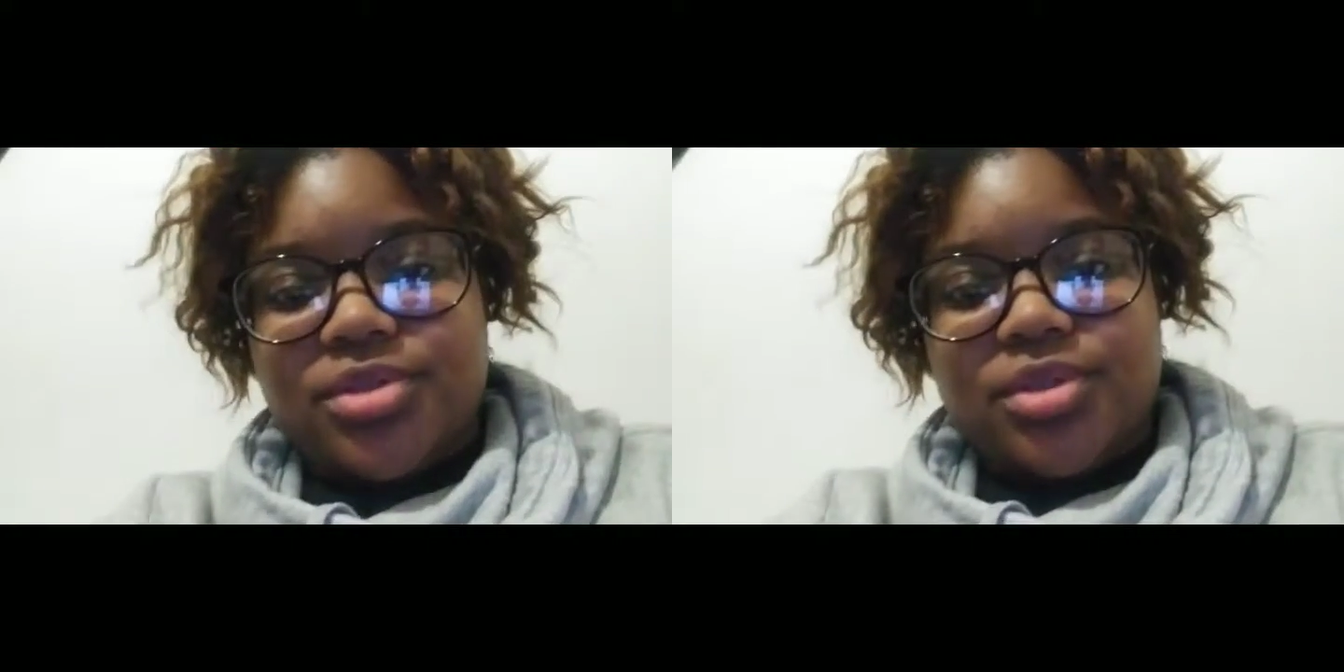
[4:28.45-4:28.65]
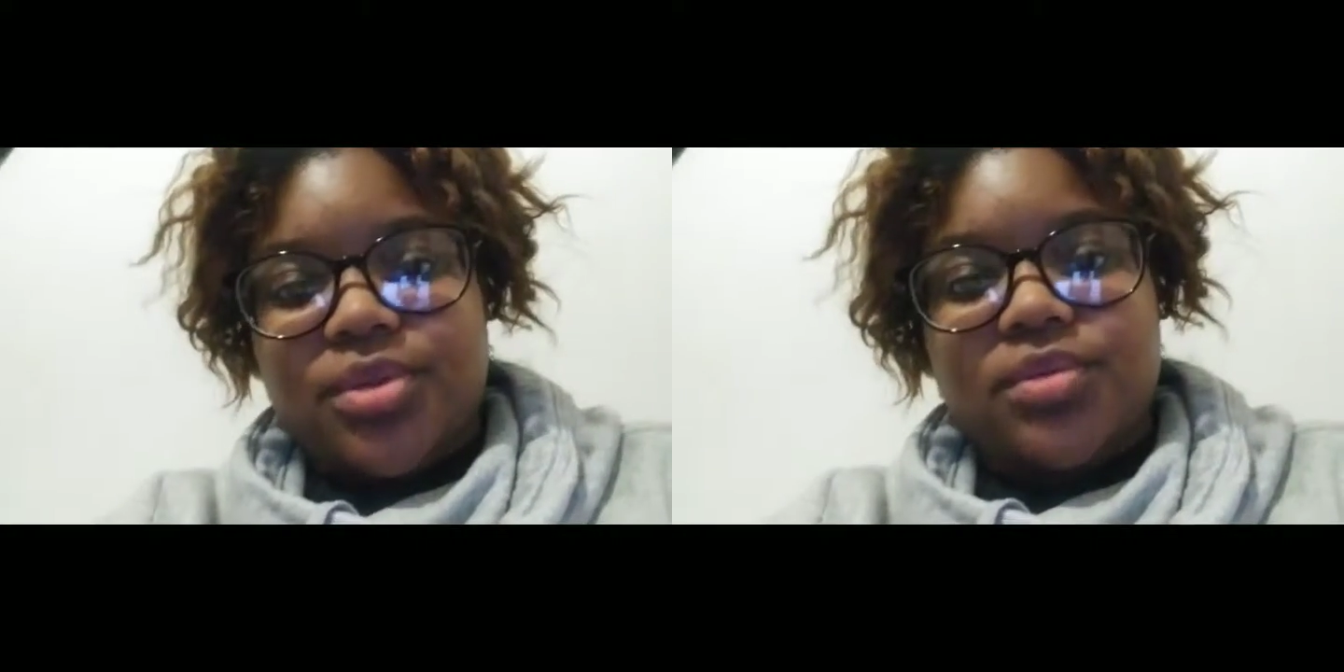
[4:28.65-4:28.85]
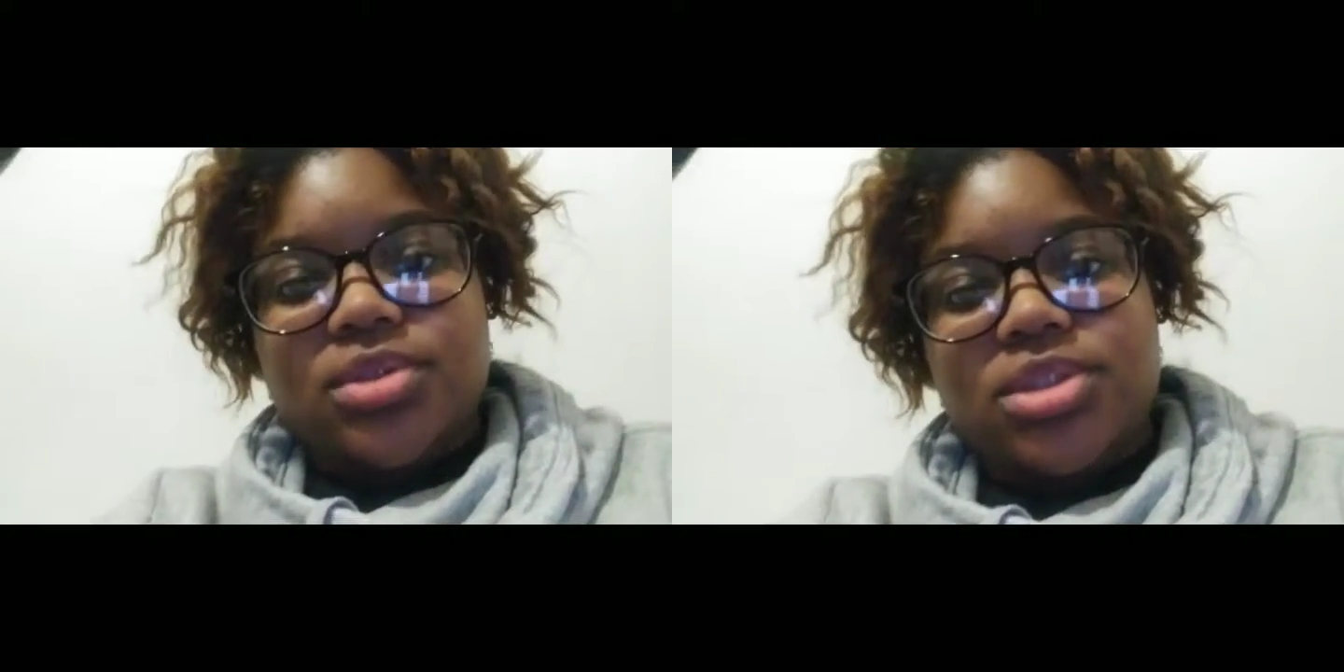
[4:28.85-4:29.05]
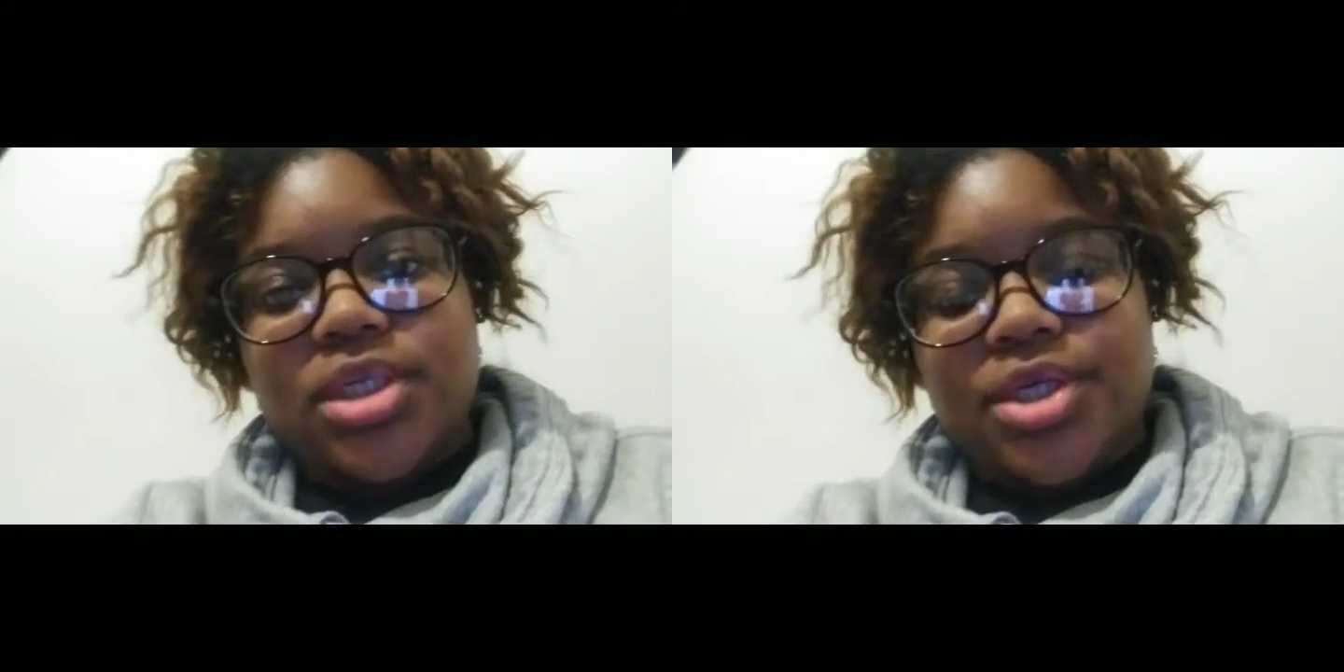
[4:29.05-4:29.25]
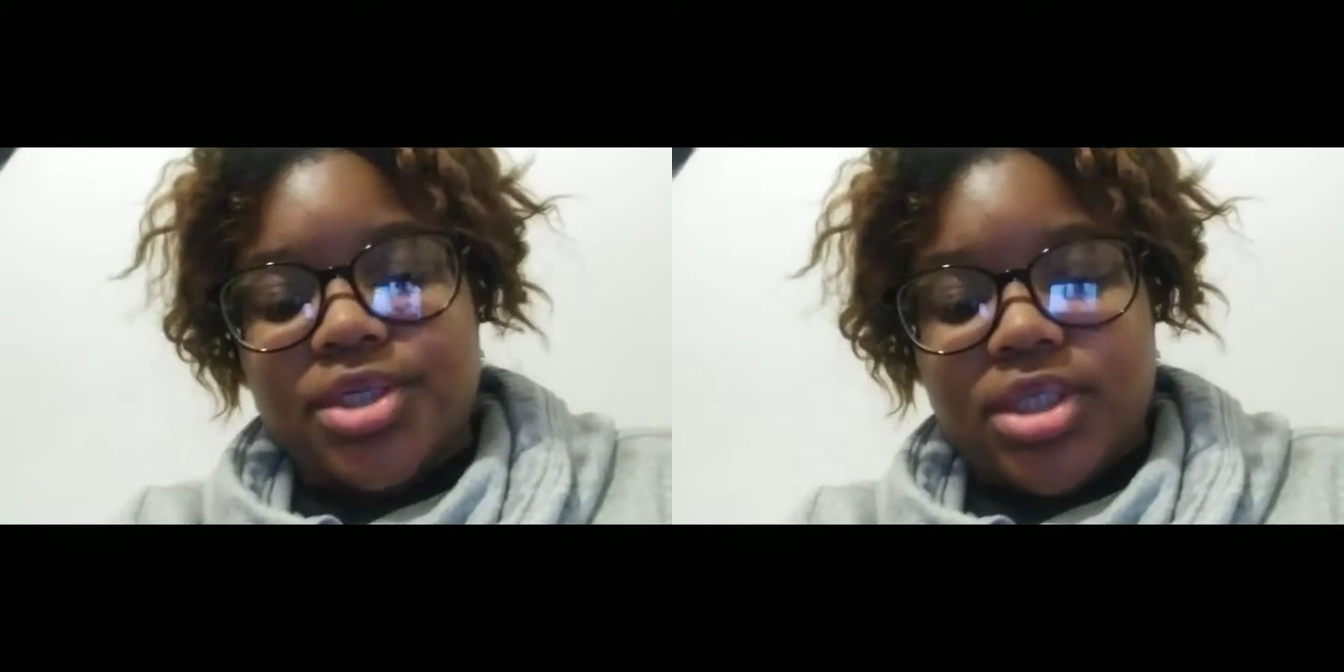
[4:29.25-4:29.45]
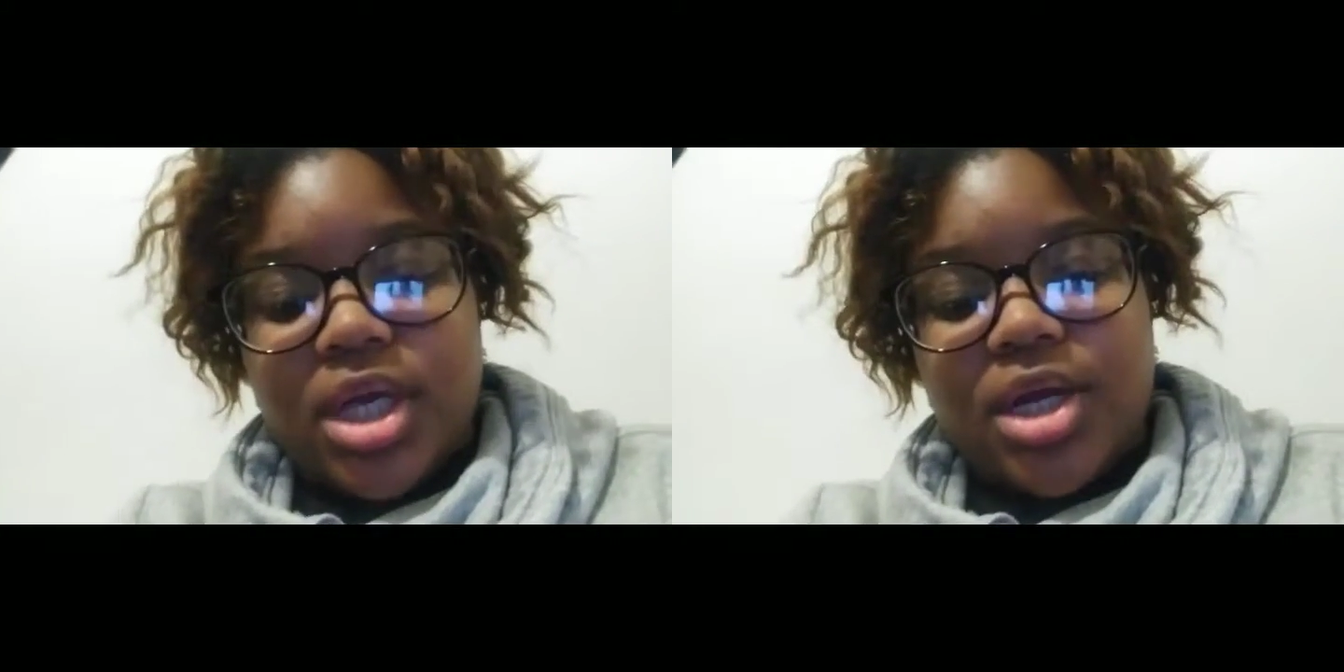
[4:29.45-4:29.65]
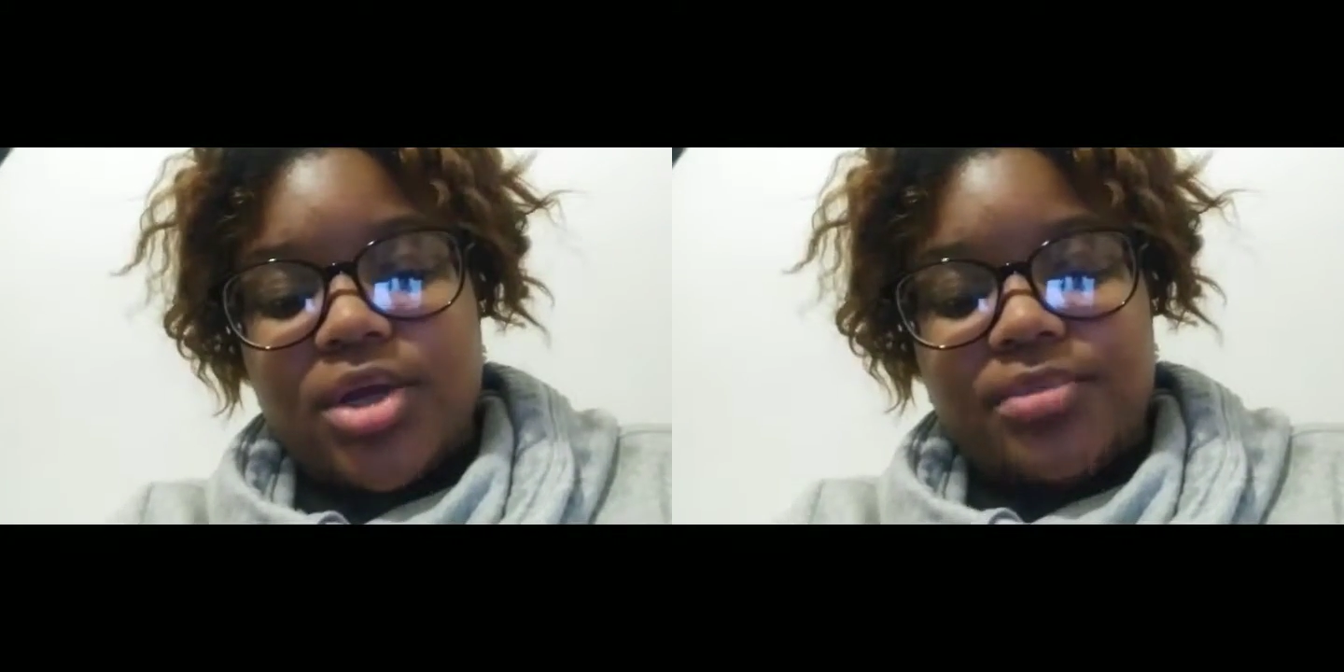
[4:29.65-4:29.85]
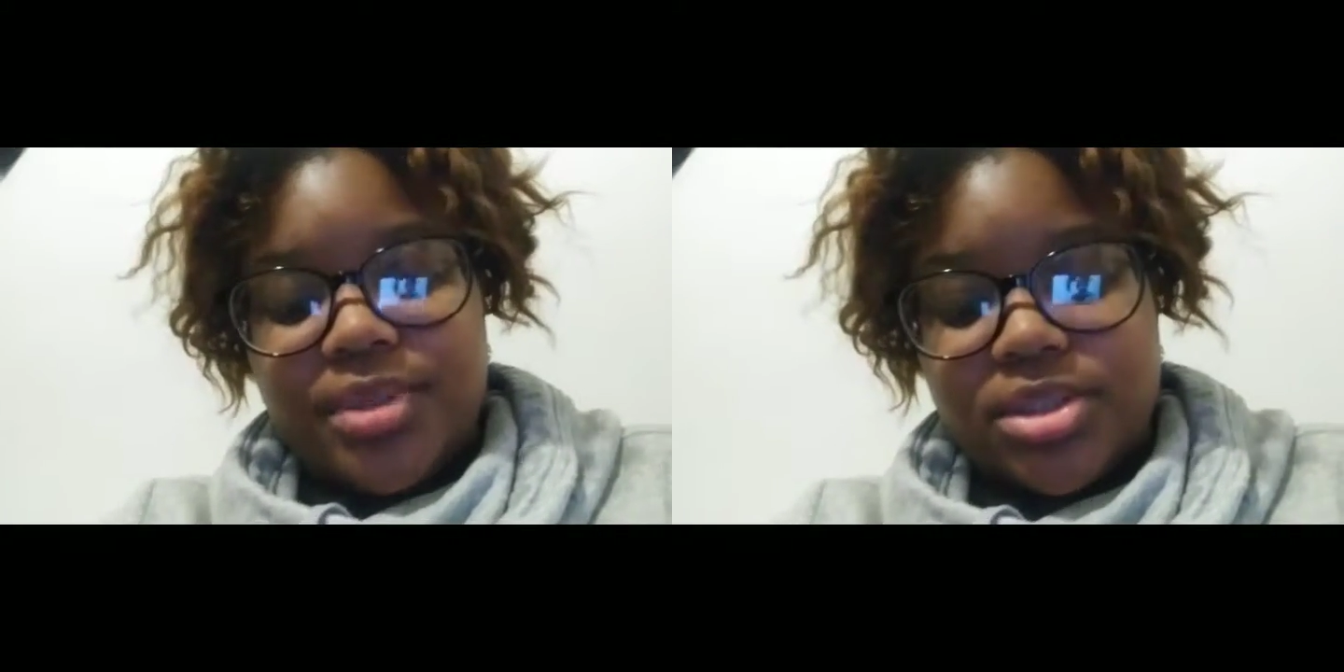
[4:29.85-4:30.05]
so we went there and got
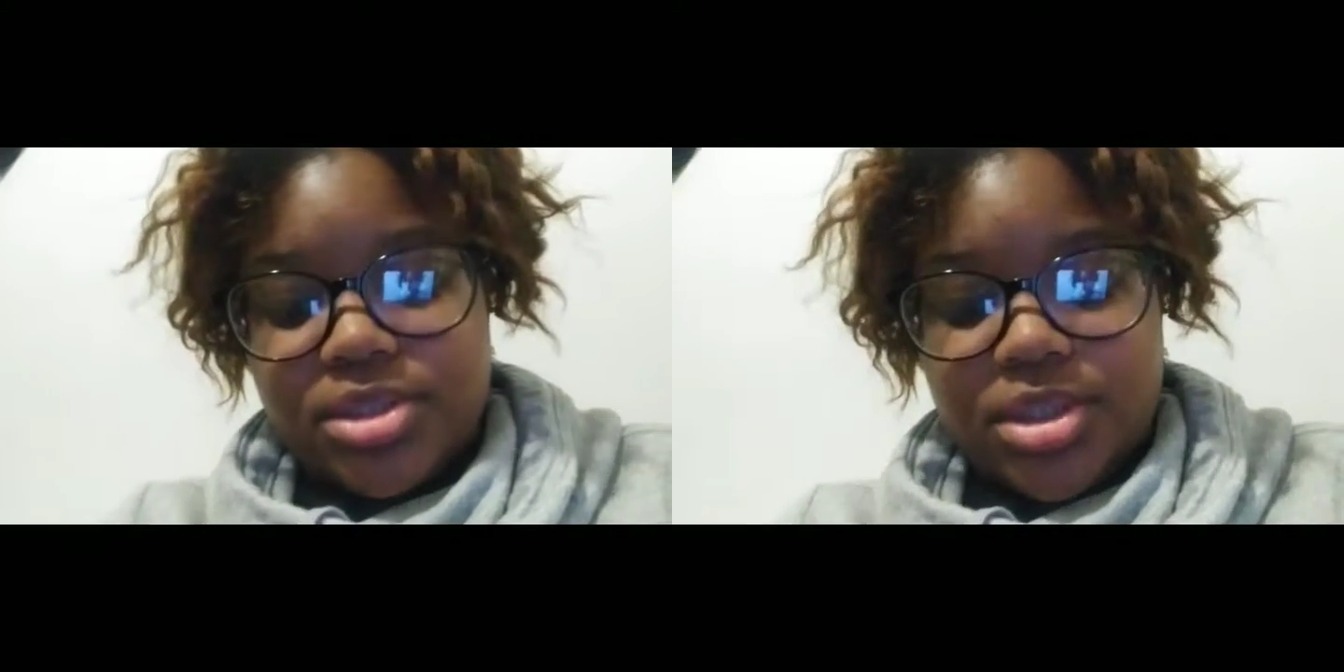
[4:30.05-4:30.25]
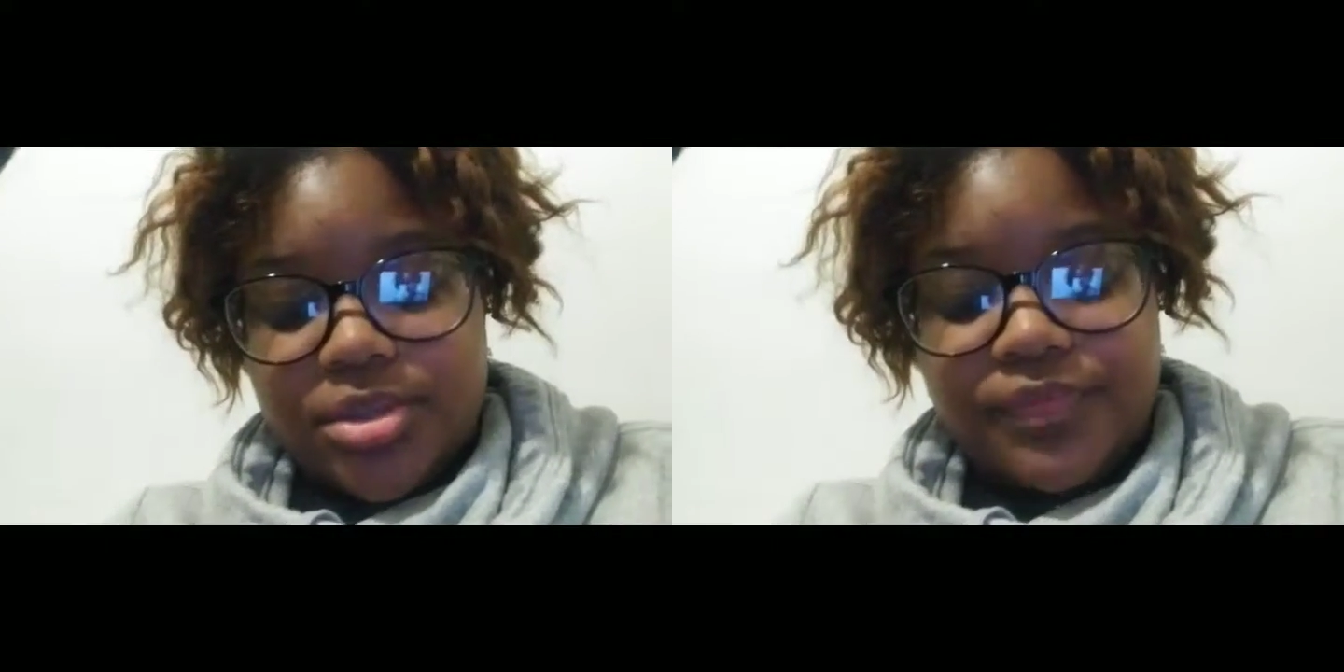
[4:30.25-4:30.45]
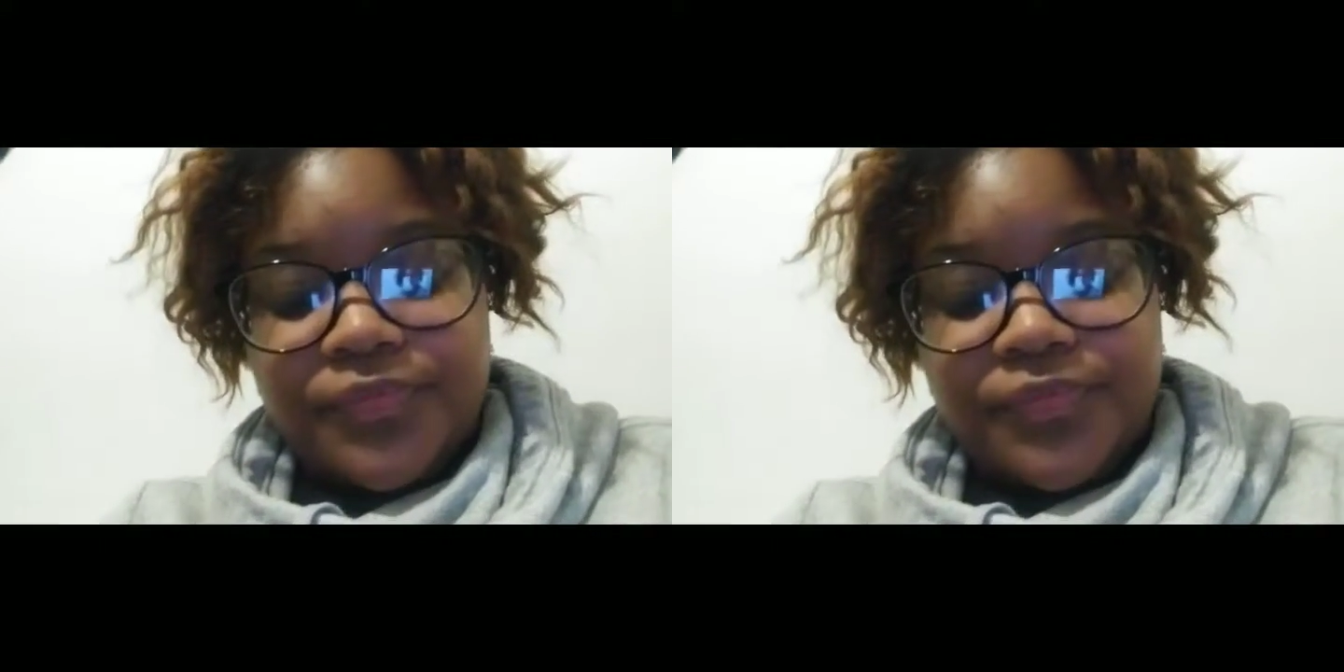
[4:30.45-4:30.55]
her pizza.